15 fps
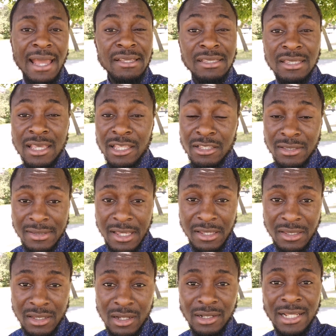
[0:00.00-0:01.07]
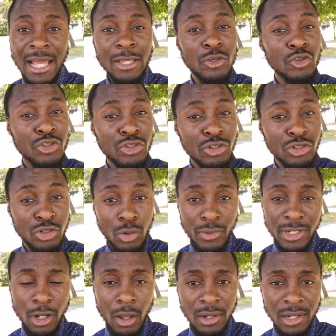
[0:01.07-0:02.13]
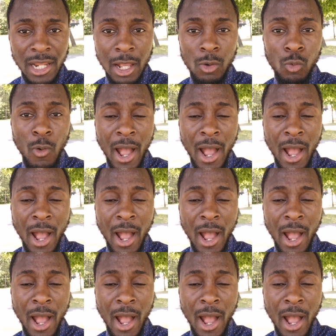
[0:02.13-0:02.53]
I see insist that you should do it online.